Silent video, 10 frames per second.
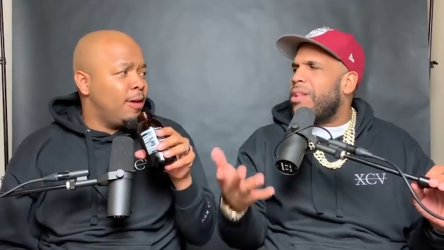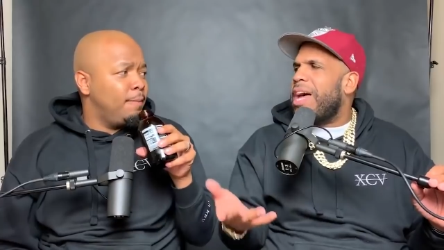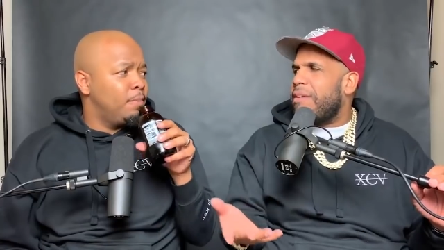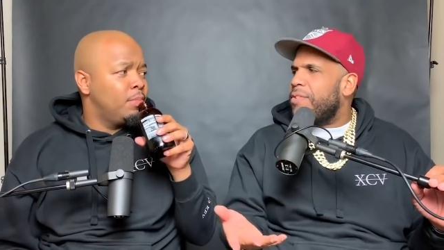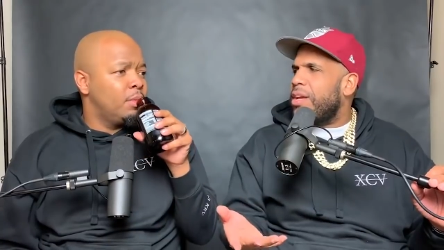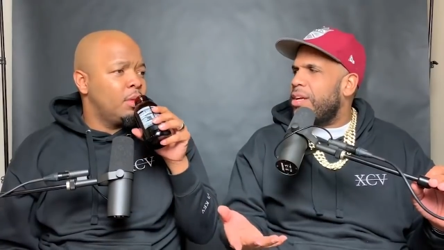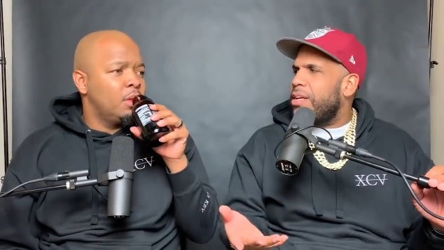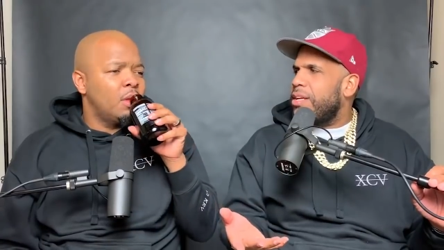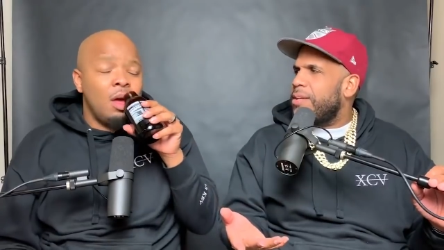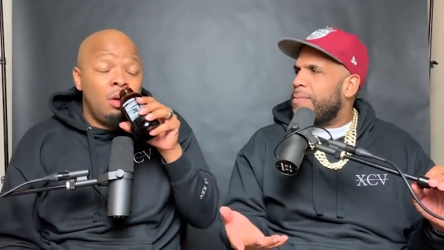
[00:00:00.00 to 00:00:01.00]
Speaker 1: real name? life? Yeah,
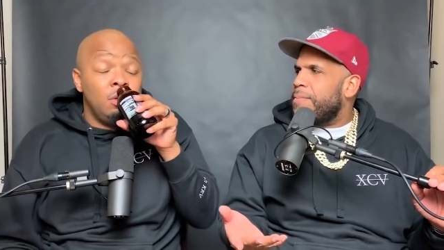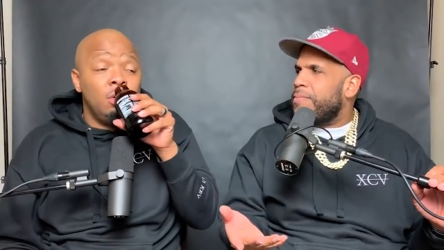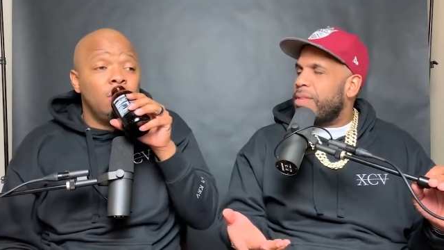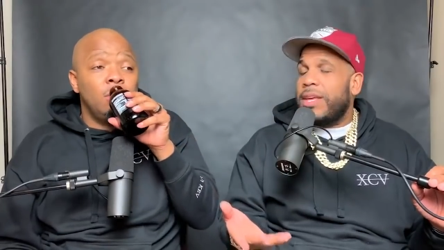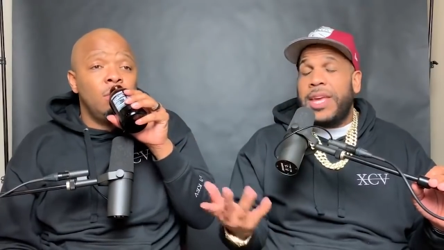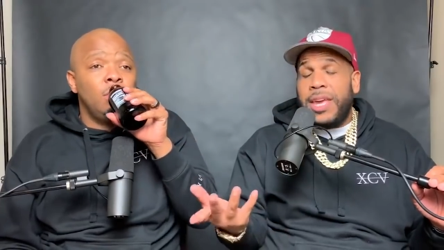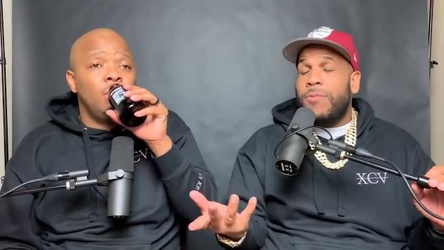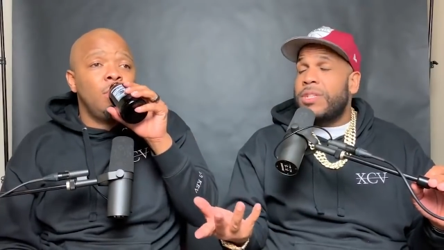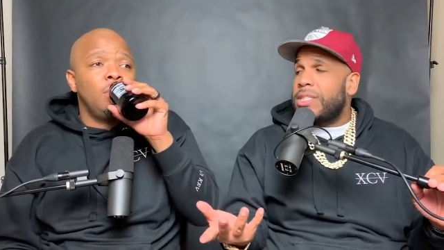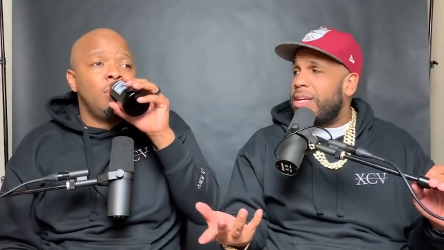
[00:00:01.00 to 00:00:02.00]
I don't know. he
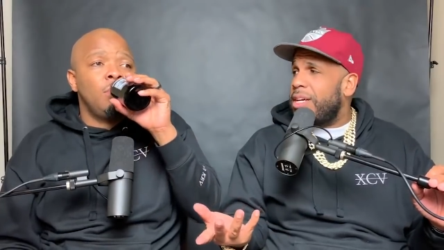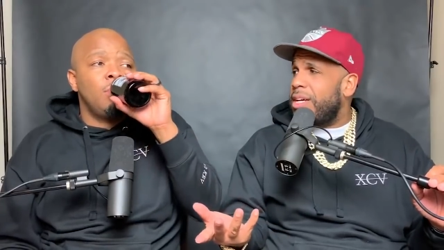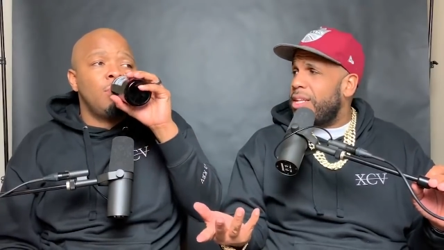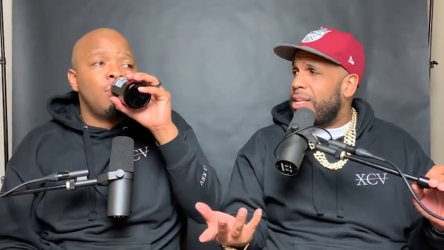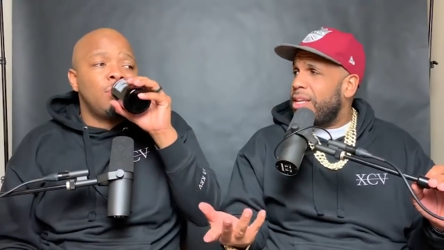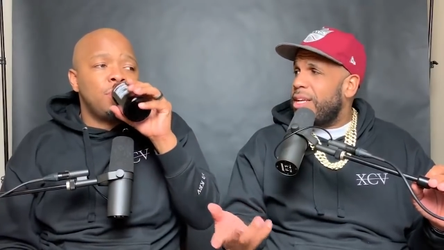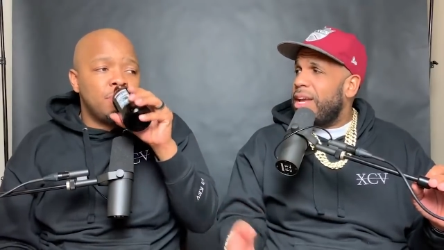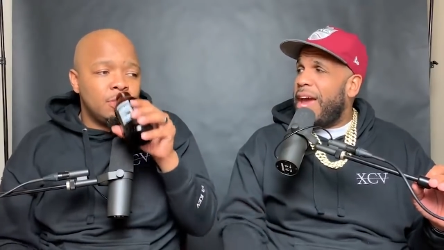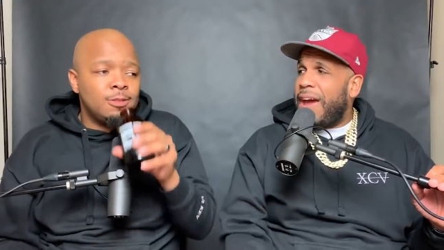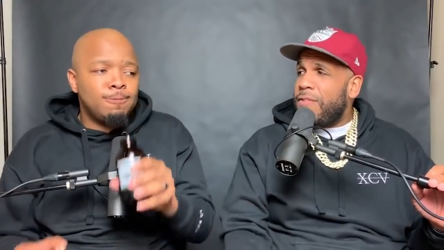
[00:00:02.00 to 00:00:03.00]
was good.
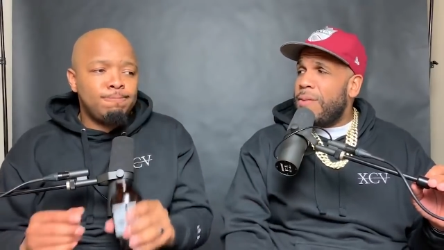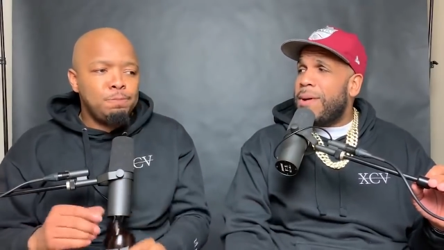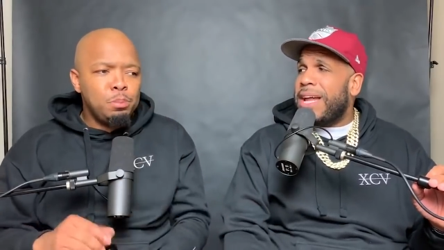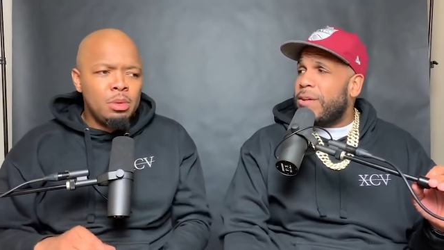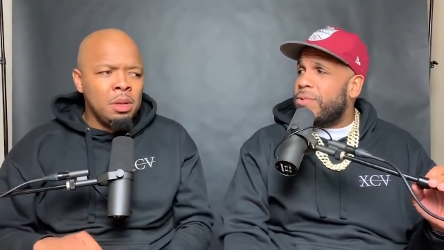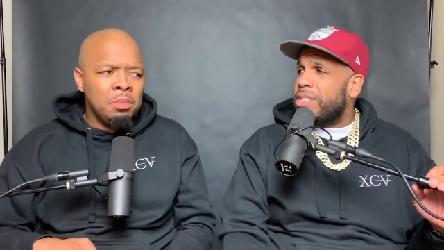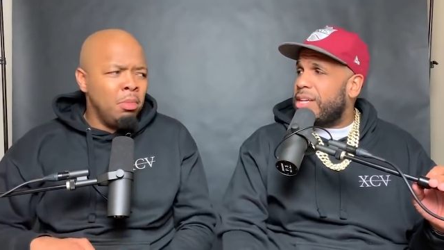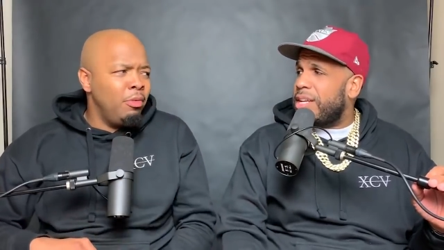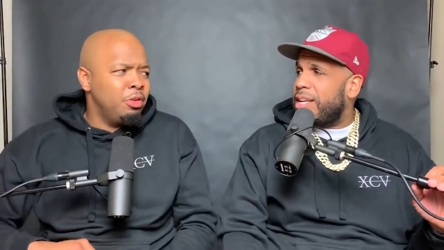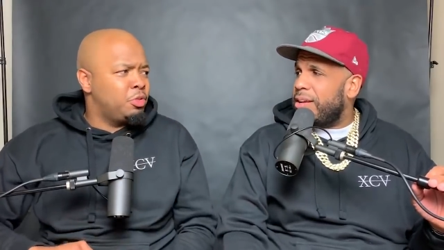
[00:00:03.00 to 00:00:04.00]
Everybody was
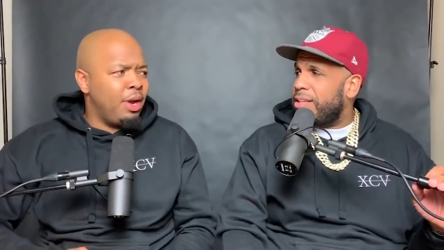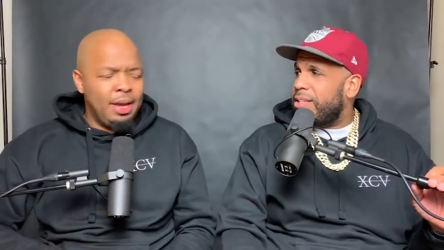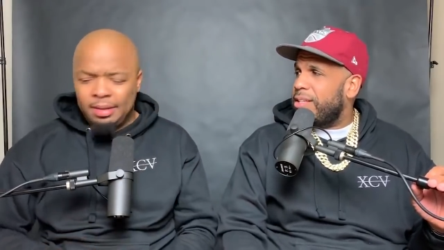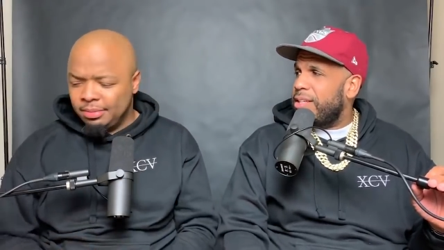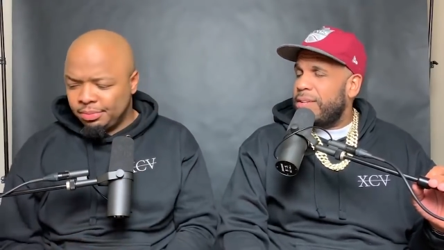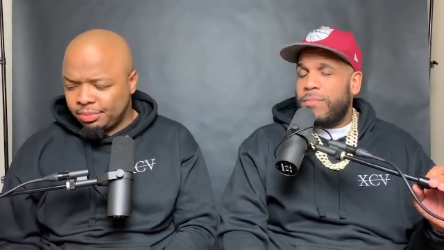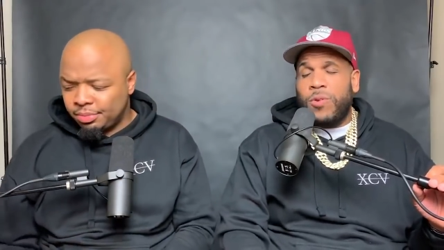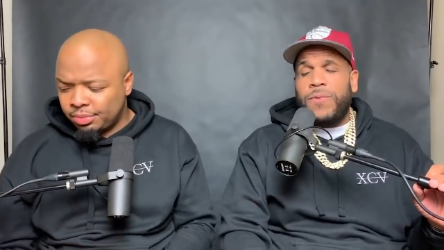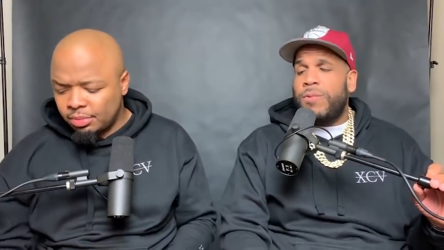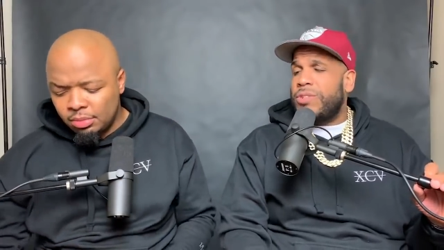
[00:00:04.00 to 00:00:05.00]
good. Movie was great.
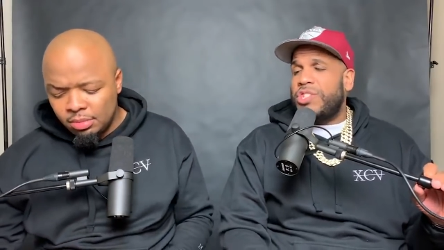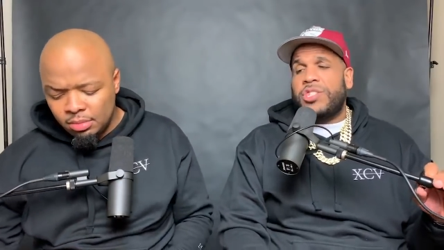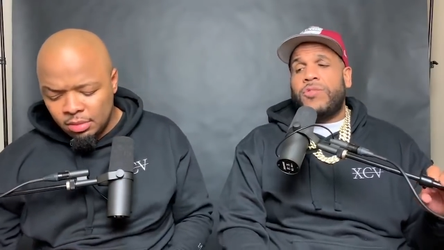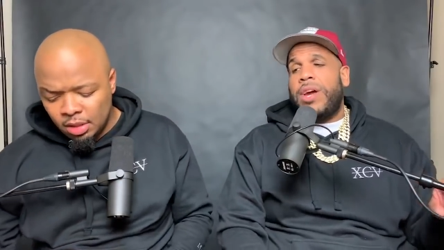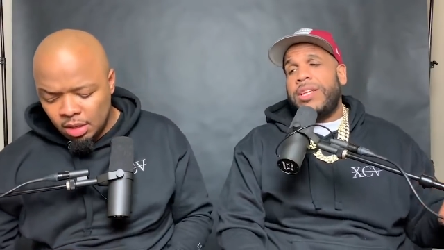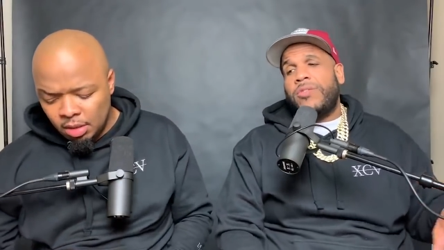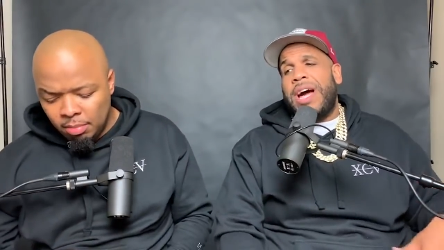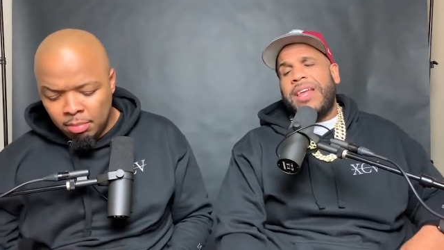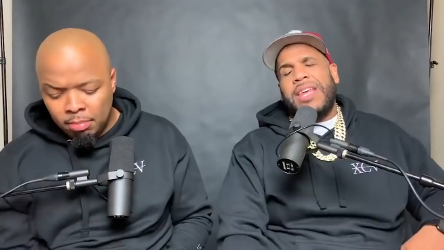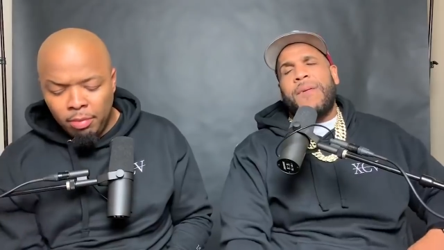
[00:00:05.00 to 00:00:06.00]
Movie was just great. So
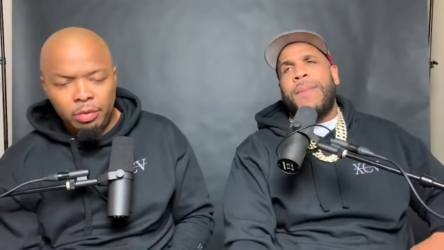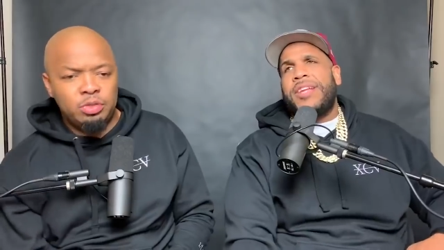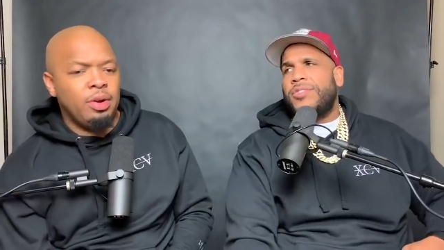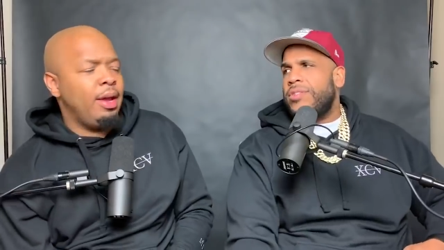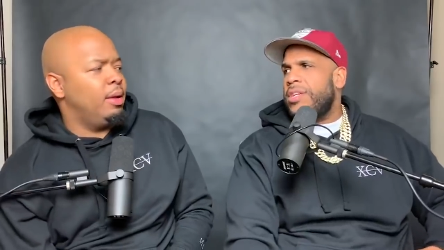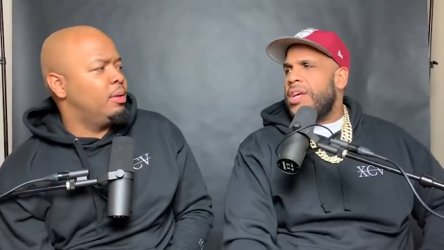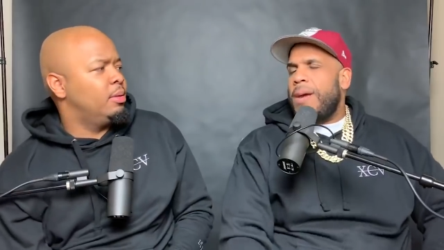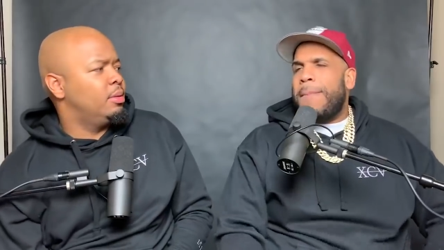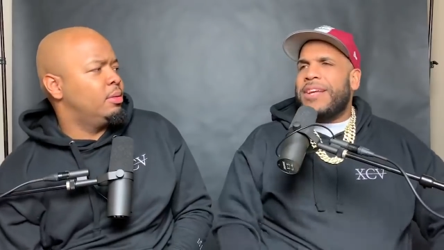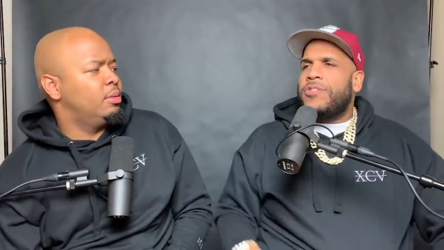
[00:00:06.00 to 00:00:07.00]
I, and it made was you, great.
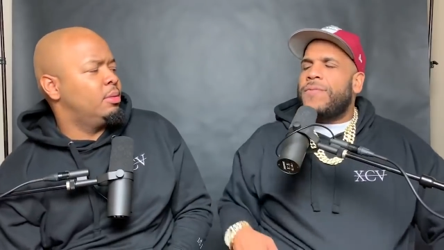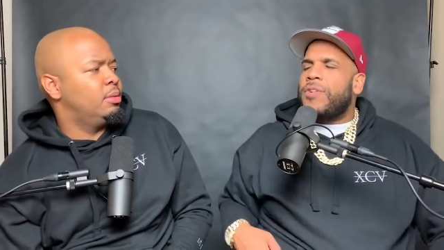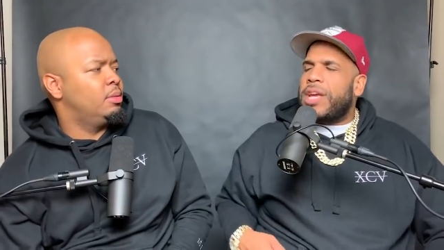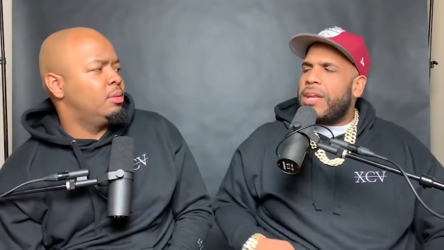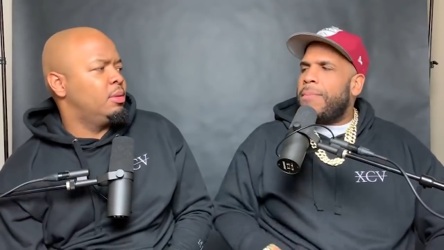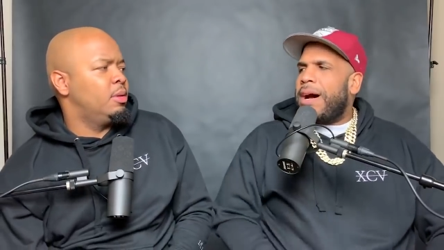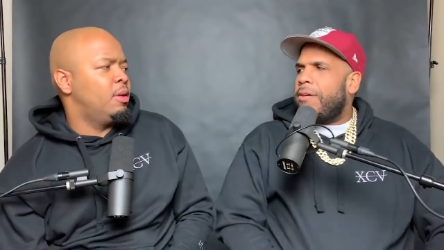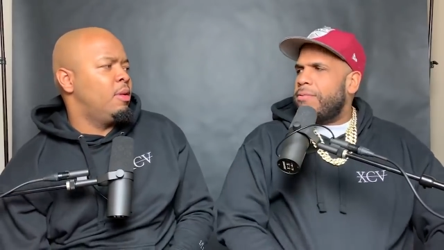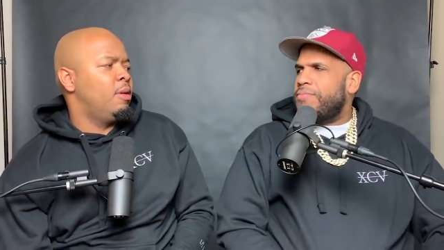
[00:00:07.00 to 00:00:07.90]
made you forget about.